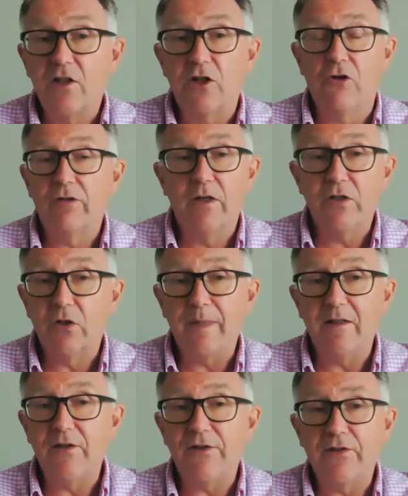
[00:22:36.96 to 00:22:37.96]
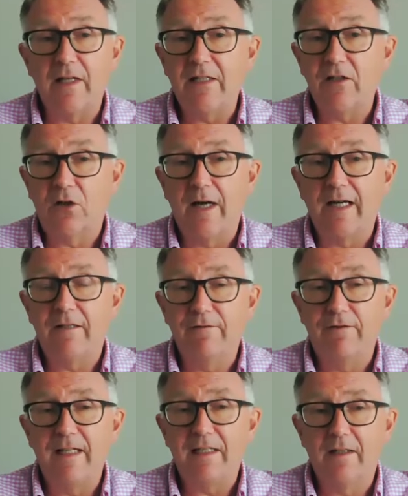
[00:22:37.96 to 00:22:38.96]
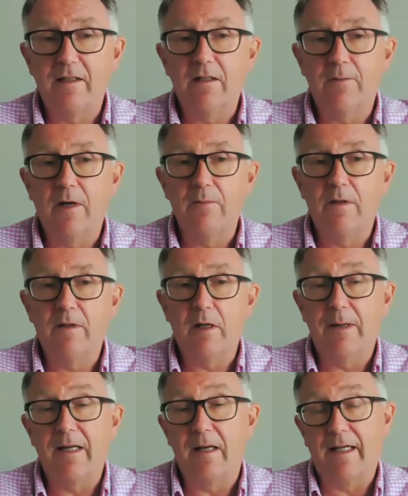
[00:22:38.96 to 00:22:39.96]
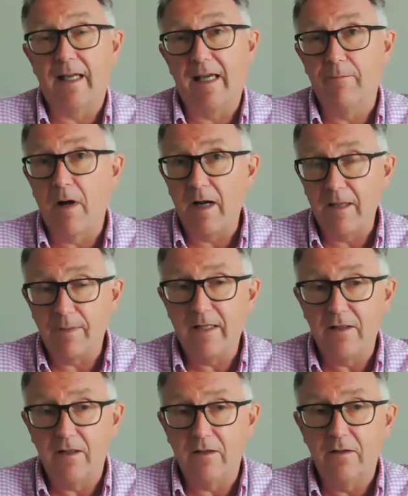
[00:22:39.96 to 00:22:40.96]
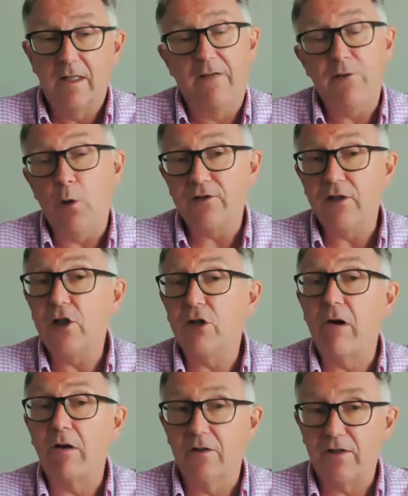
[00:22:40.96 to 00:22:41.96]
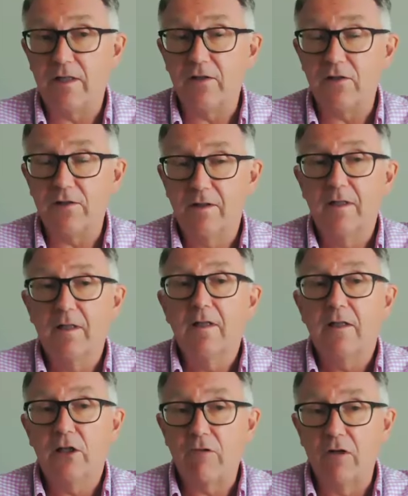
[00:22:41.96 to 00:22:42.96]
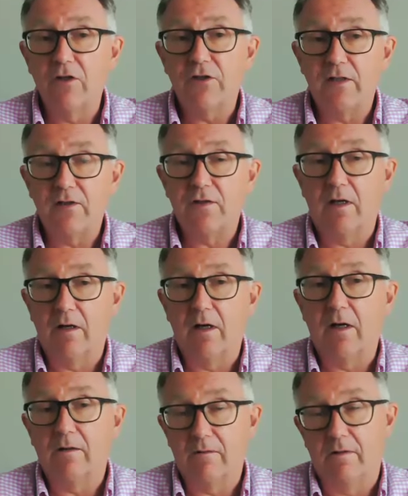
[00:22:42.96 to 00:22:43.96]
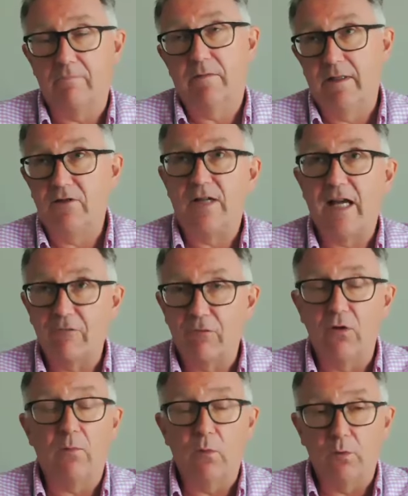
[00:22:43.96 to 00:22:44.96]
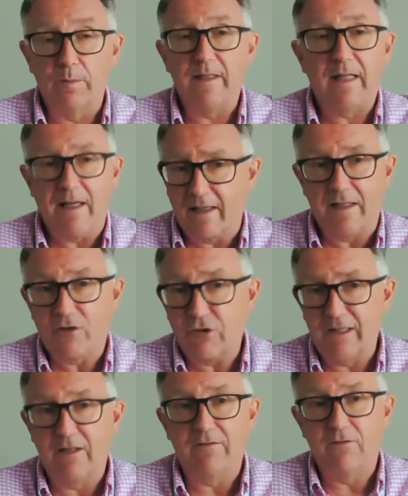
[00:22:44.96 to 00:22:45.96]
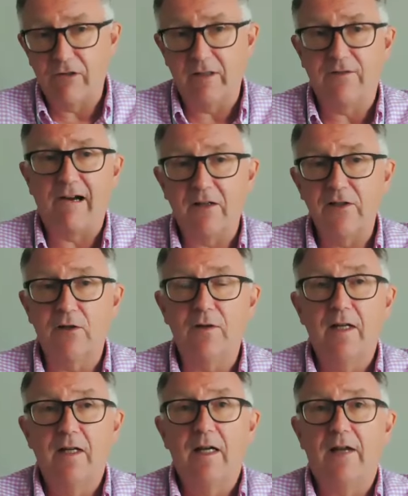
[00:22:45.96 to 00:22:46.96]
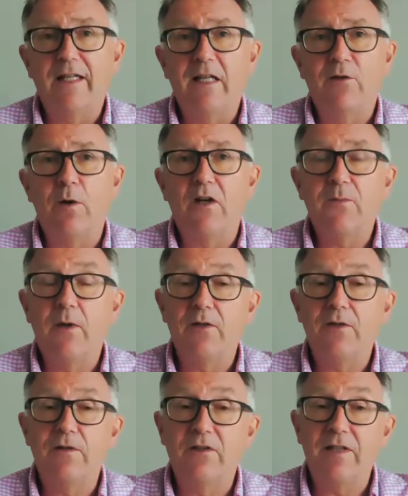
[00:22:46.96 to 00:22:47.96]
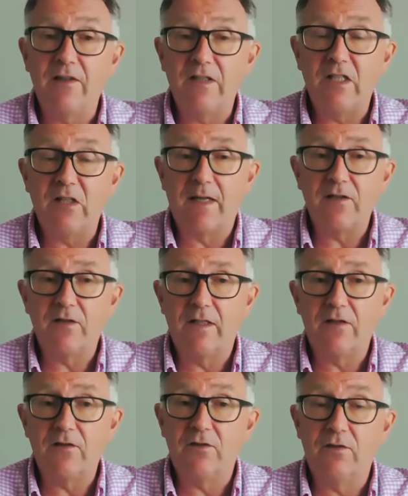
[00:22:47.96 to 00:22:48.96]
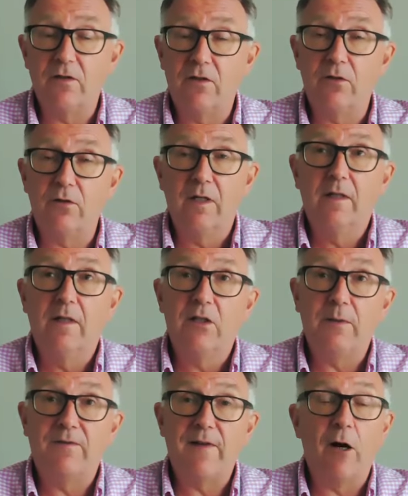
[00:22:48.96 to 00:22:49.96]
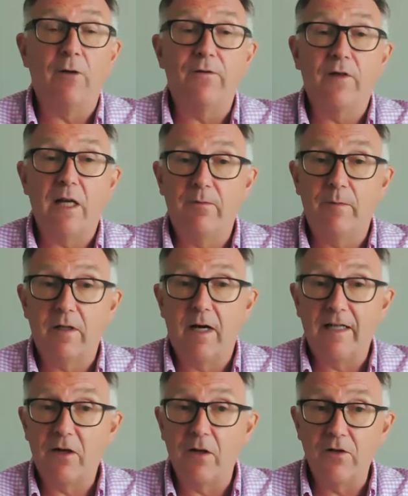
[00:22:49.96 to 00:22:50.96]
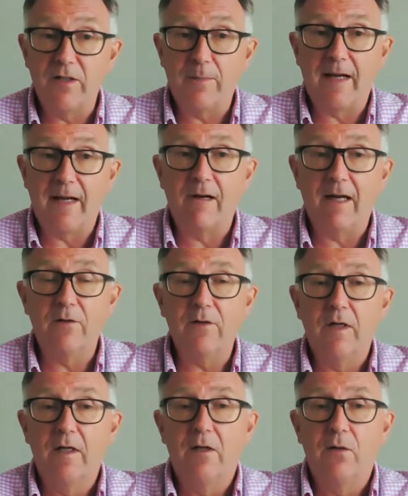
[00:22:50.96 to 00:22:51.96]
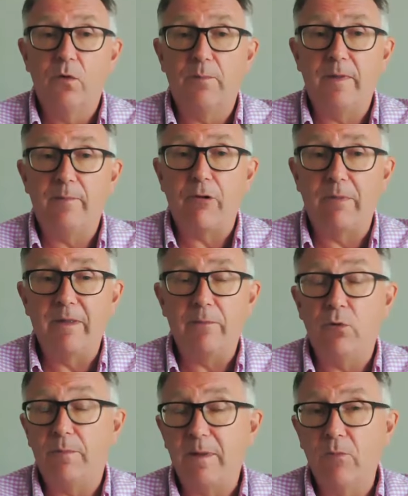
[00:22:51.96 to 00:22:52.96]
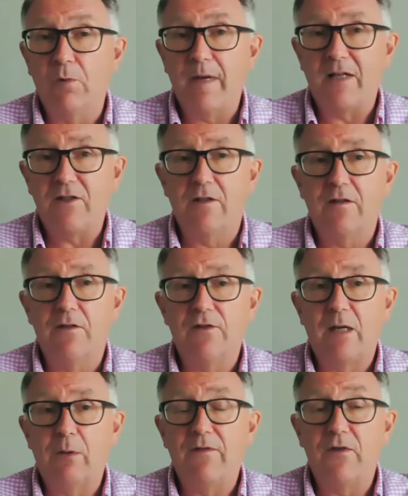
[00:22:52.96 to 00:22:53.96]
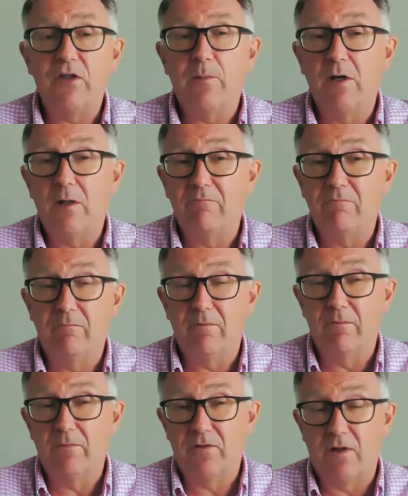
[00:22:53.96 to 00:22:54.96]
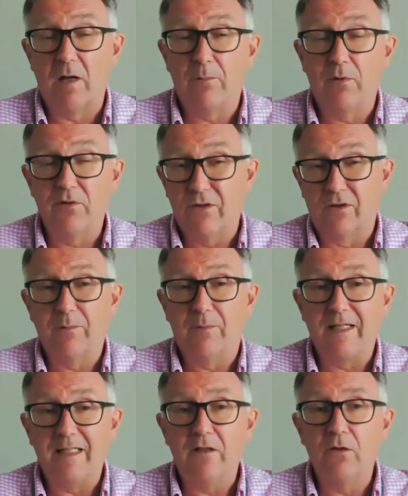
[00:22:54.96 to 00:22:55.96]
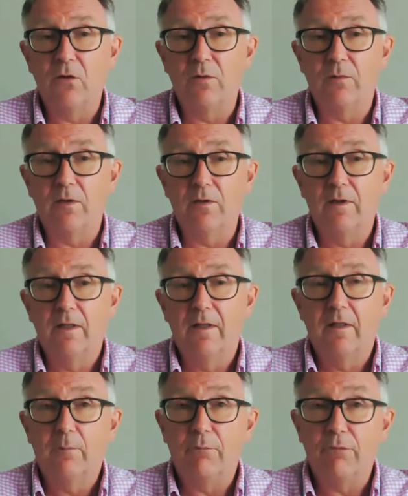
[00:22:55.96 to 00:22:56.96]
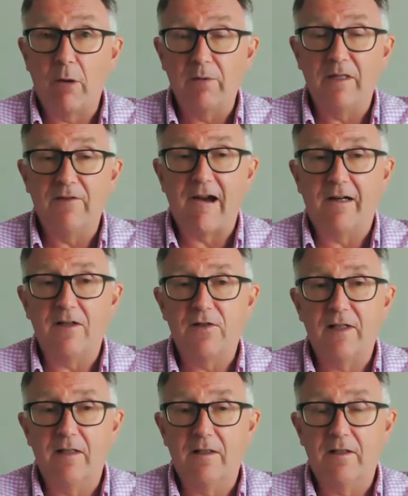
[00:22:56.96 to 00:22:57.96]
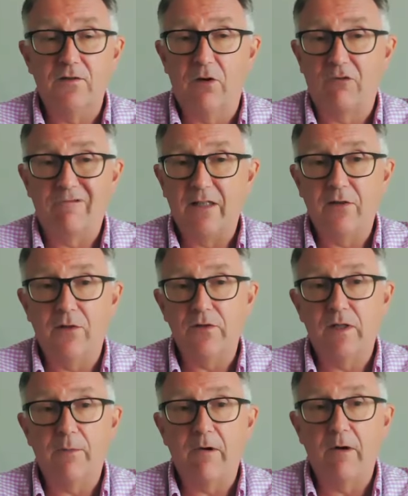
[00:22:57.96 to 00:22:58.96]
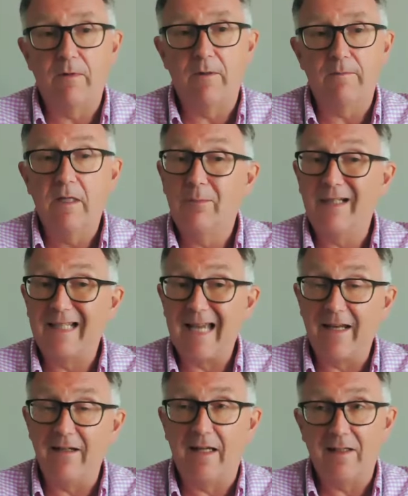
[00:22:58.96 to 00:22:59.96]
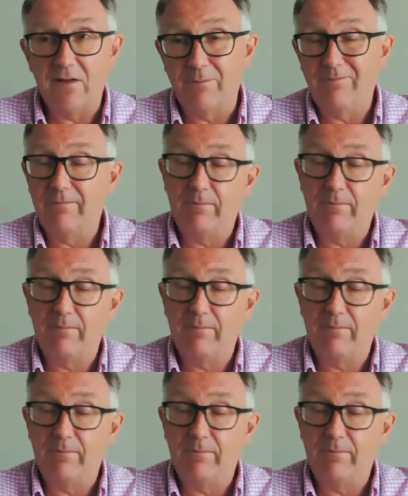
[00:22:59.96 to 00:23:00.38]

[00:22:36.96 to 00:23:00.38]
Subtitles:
the controversial bit. The studies are quite conflicting at the moment. In my opinion, if you asked a urologist, urologists are, in general, would be treat the varicocele. I think if you ask most fertility specialists, who, to be fair, often come from a gynecology background, would be more measured and say, well, if the sperm samples look completely normal, probably the varicocele is not really causing a problem. But again, it's a